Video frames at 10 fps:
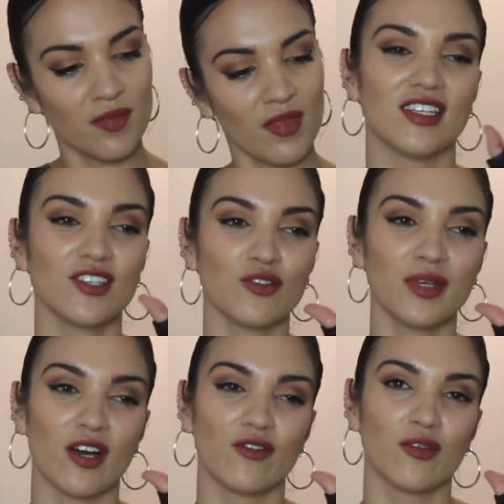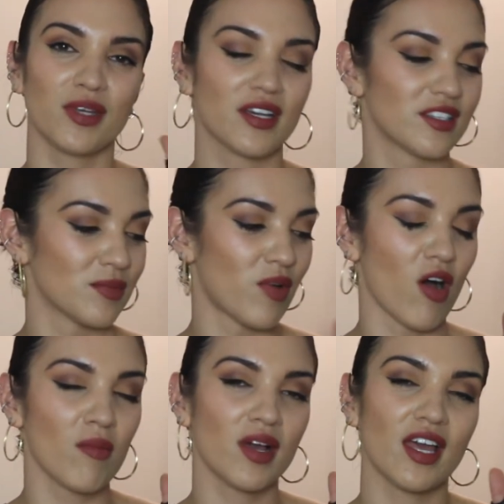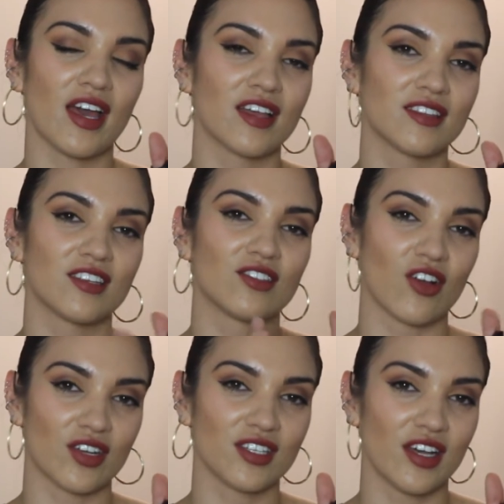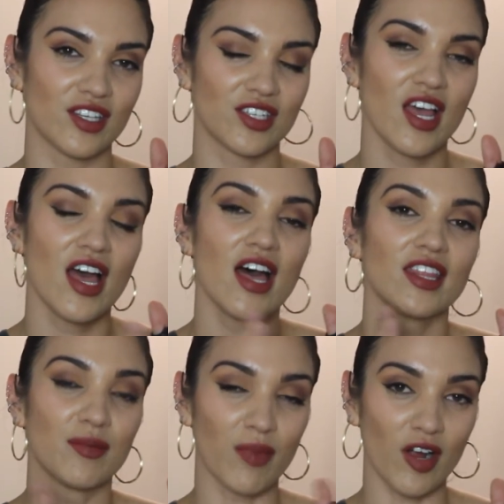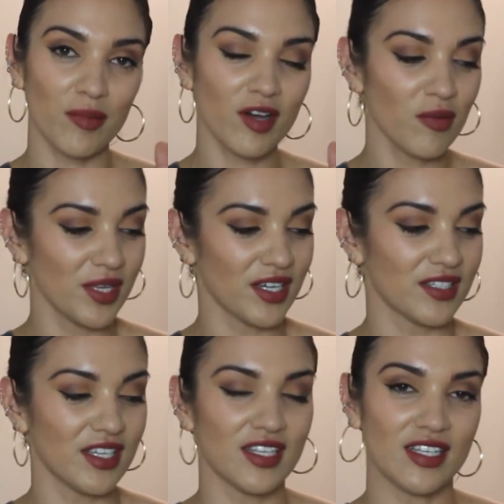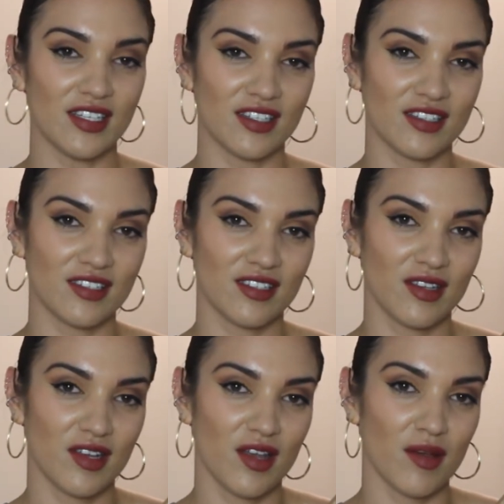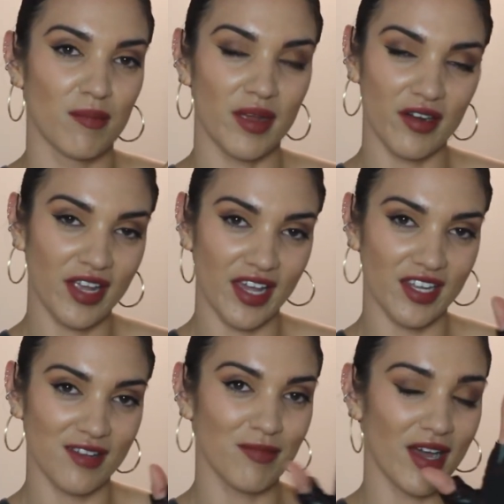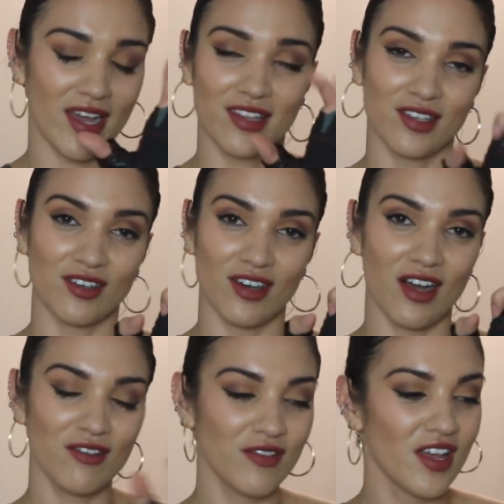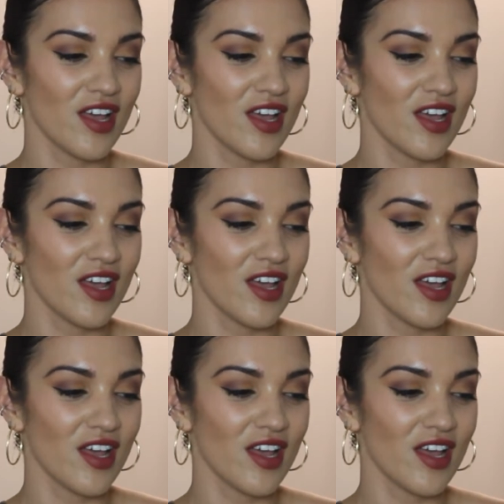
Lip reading: These will be helpful because the palm of my hand is not going to touch the barbell because it is barricaded by the glove.